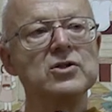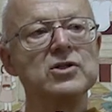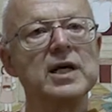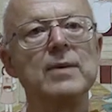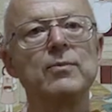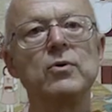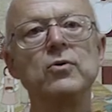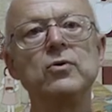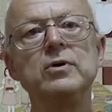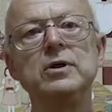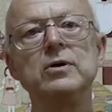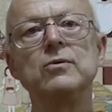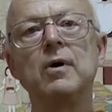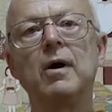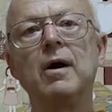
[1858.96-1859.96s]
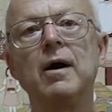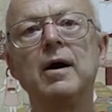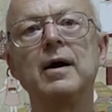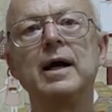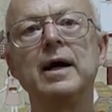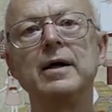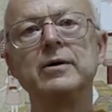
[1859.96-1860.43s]
shape who you
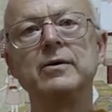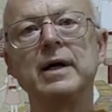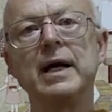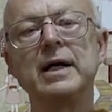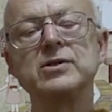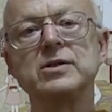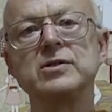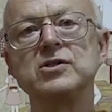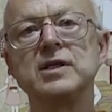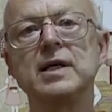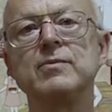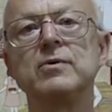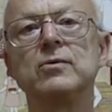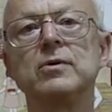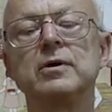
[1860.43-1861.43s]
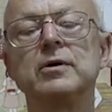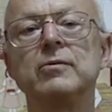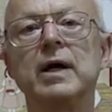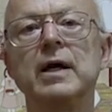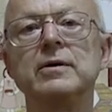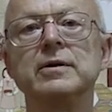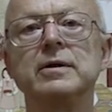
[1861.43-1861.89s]
are, how your actions shape the world
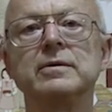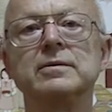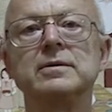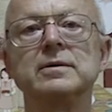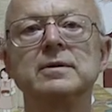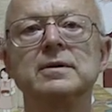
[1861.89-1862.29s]
around you